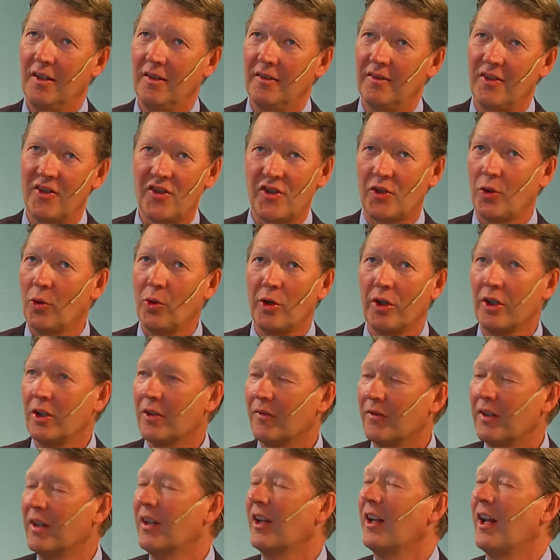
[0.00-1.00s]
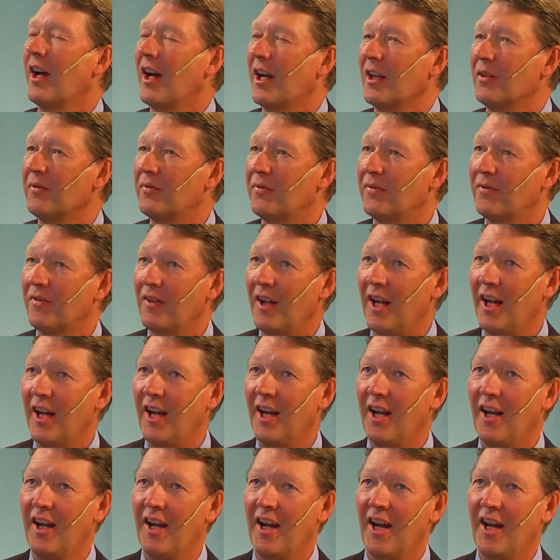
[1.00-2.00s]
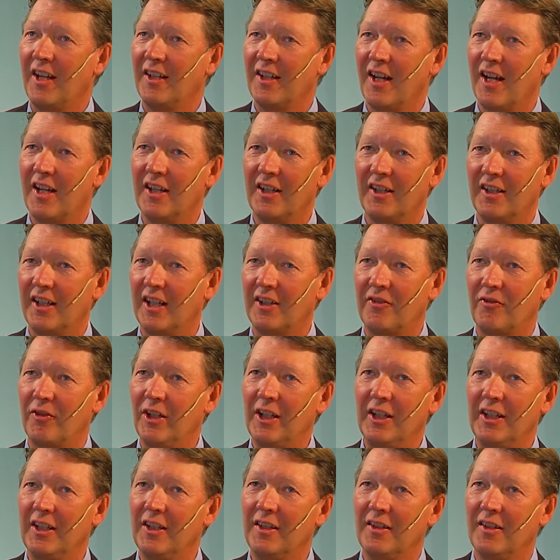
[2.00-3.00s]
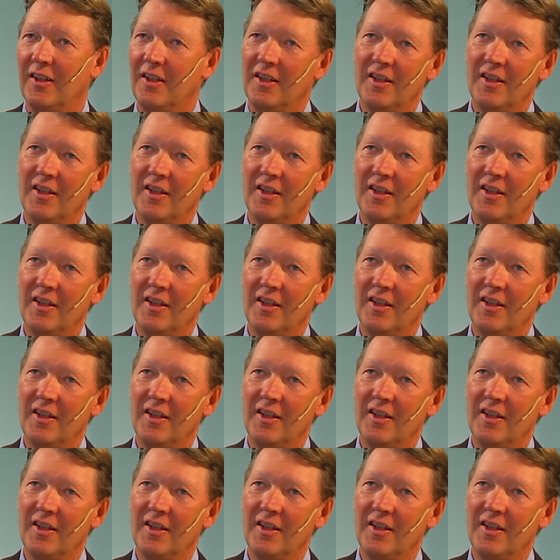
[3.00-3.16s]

the story of their life, and I get really